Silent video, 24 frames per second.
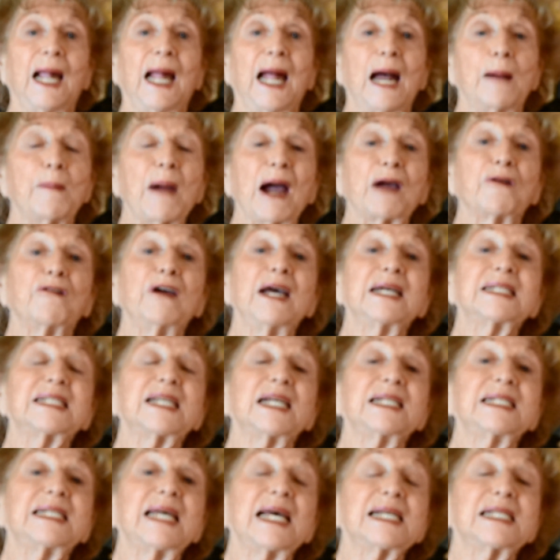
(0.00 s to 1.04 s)
My
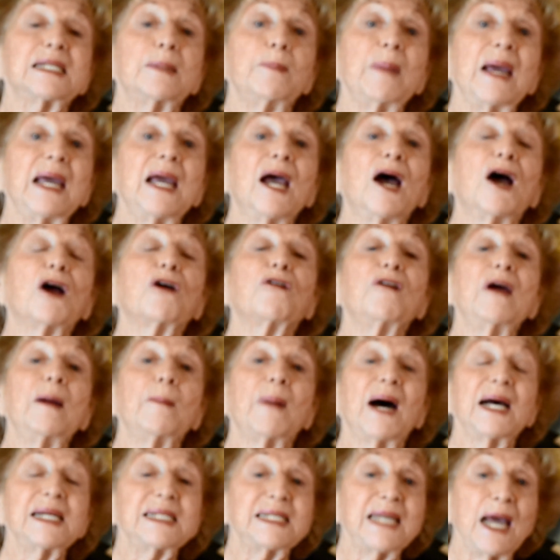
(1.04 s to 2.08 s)
grandson says to me,
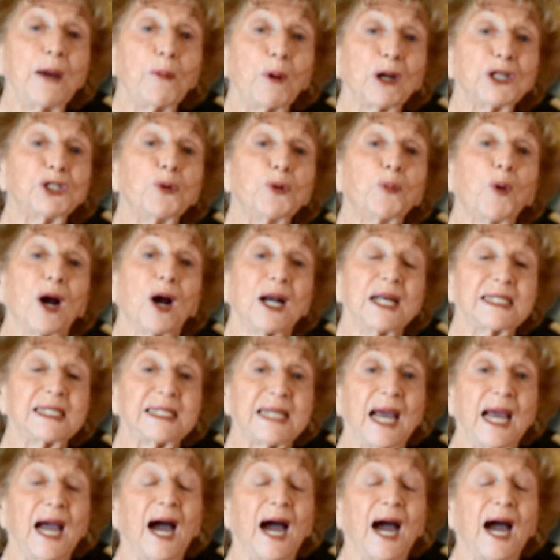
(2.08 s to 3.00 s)
Grandma, say what you want to say.